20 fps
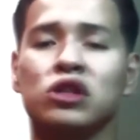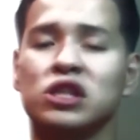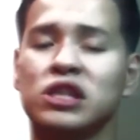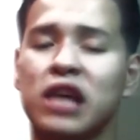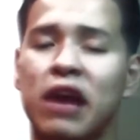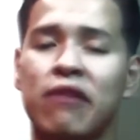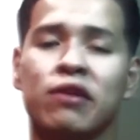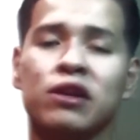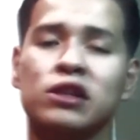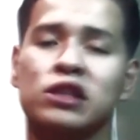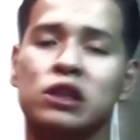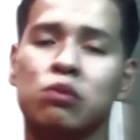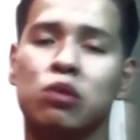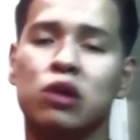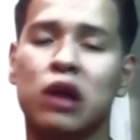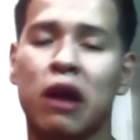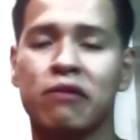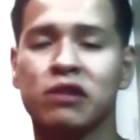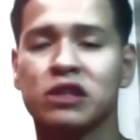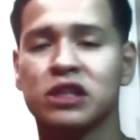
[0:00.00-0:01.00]
Just having a simple
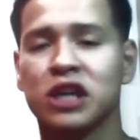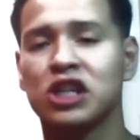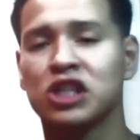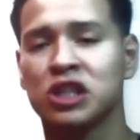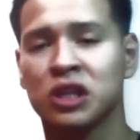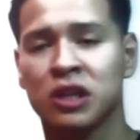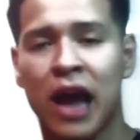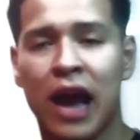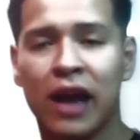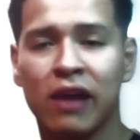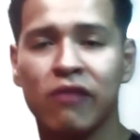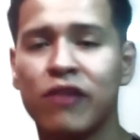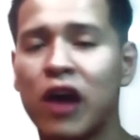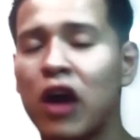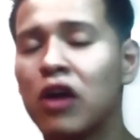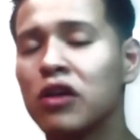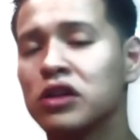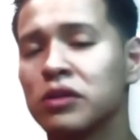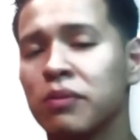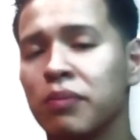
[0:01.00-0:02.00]
conversation, adding
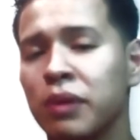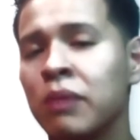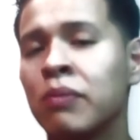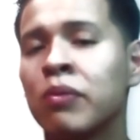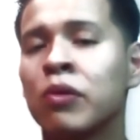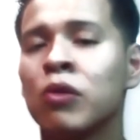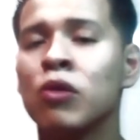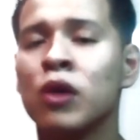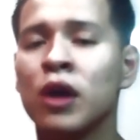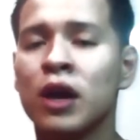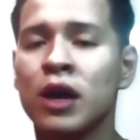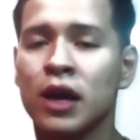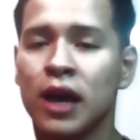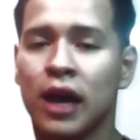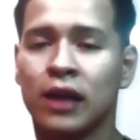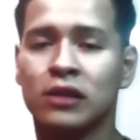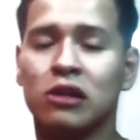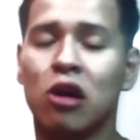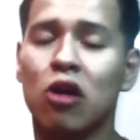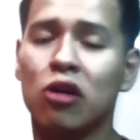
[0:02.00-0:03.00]
value to people,
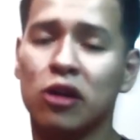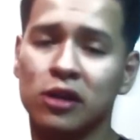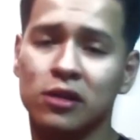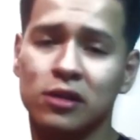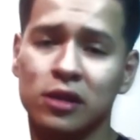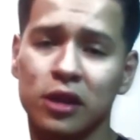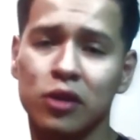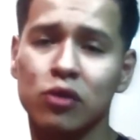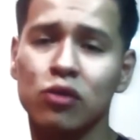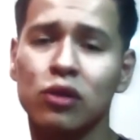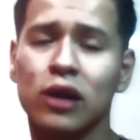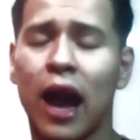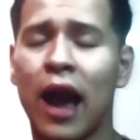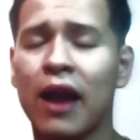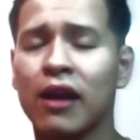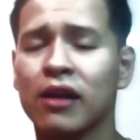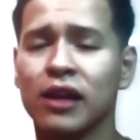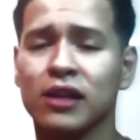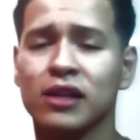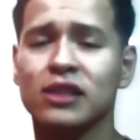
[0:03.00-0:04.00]
and talking to you
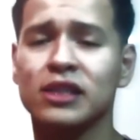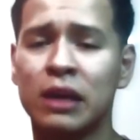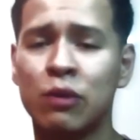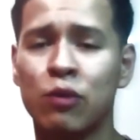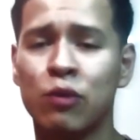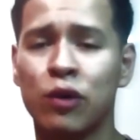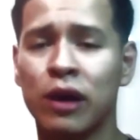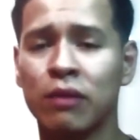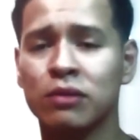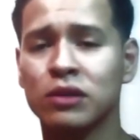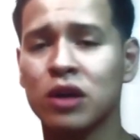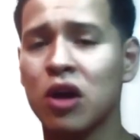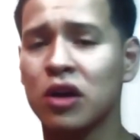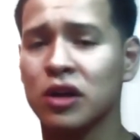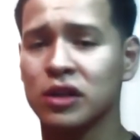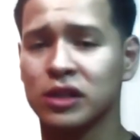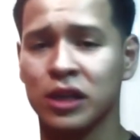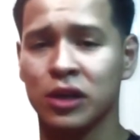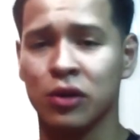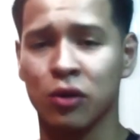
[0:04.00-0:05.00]
kind of like the same way I'm
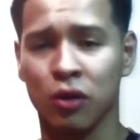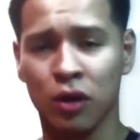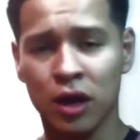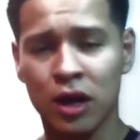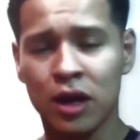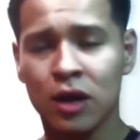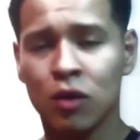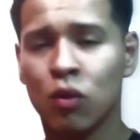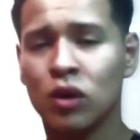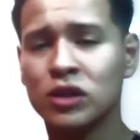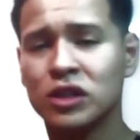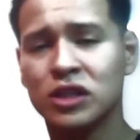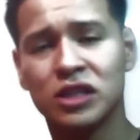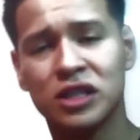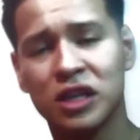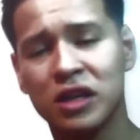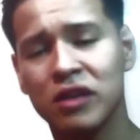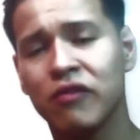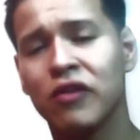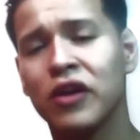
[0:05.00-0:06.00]
talking to you. Once you
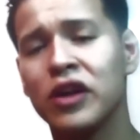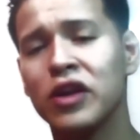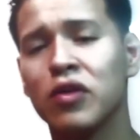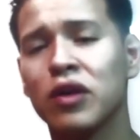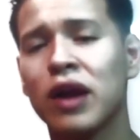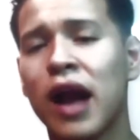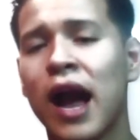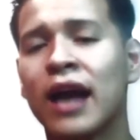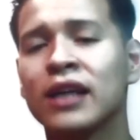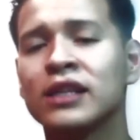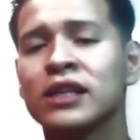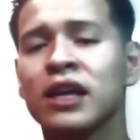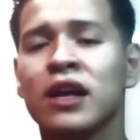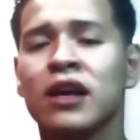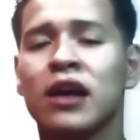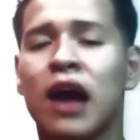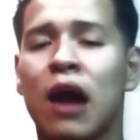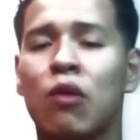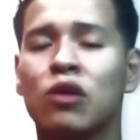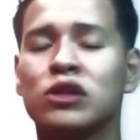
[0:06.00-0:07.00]
see the video, guys,
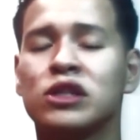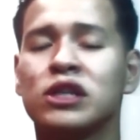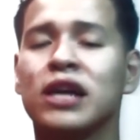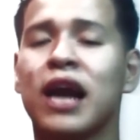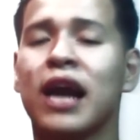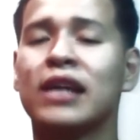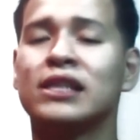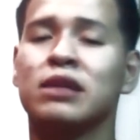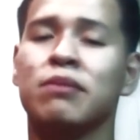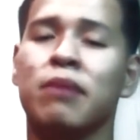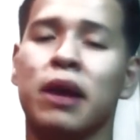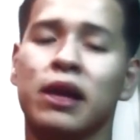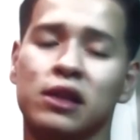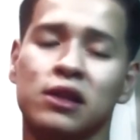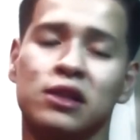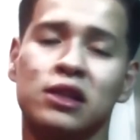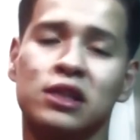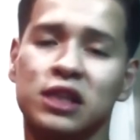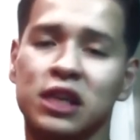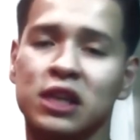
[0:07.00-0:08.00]
I want you guys to make the
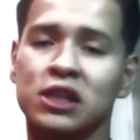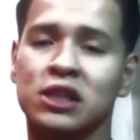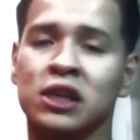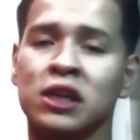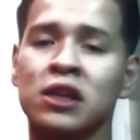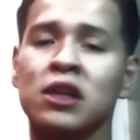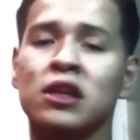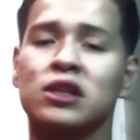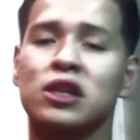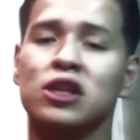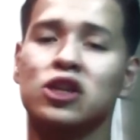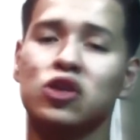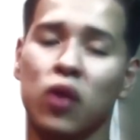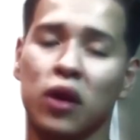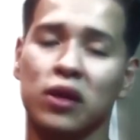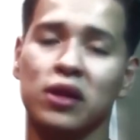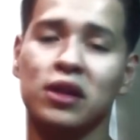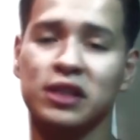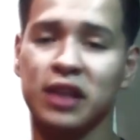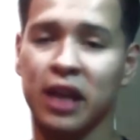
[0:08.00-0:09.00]
decision to
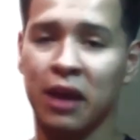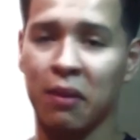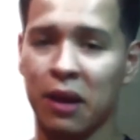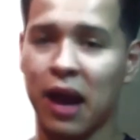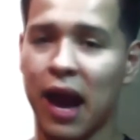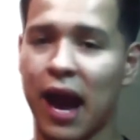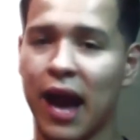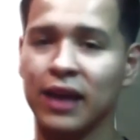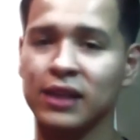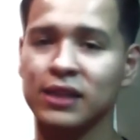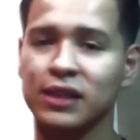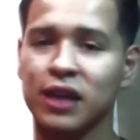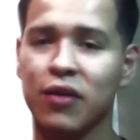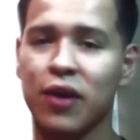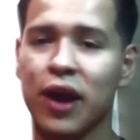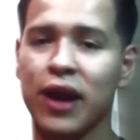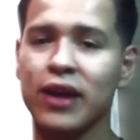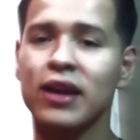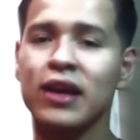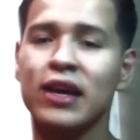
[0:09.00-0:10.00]
join the team, guys. All
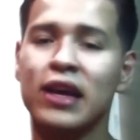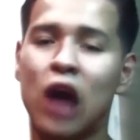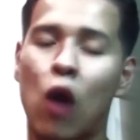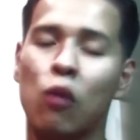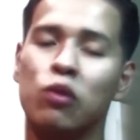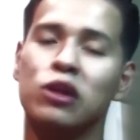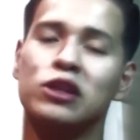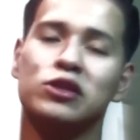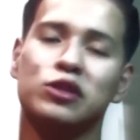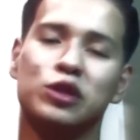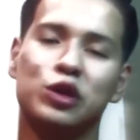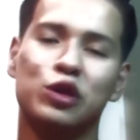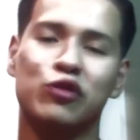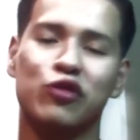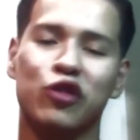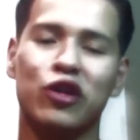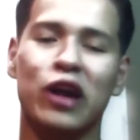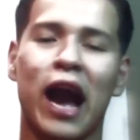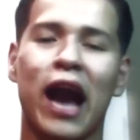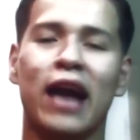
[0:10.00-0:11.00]
right. I hope this was
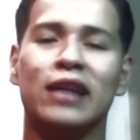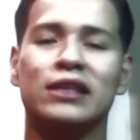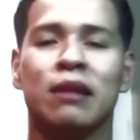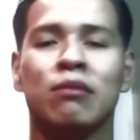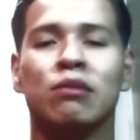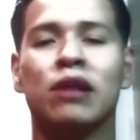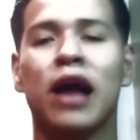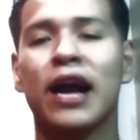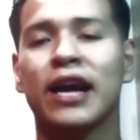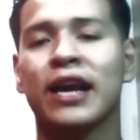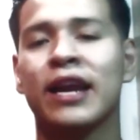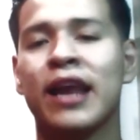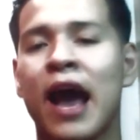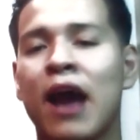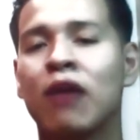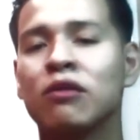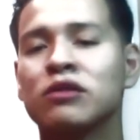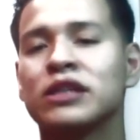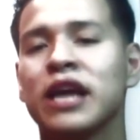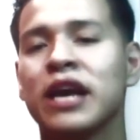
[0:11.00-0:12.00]
useful, guys. I'm logging
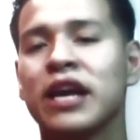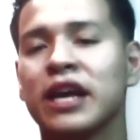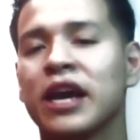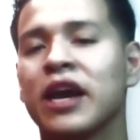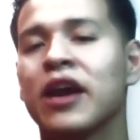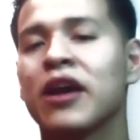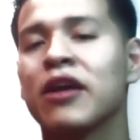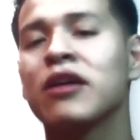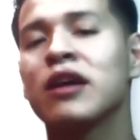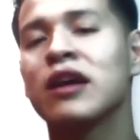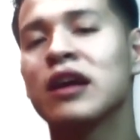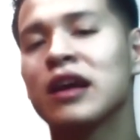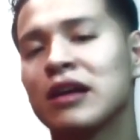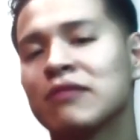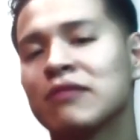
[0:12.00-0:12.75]
out. Take care.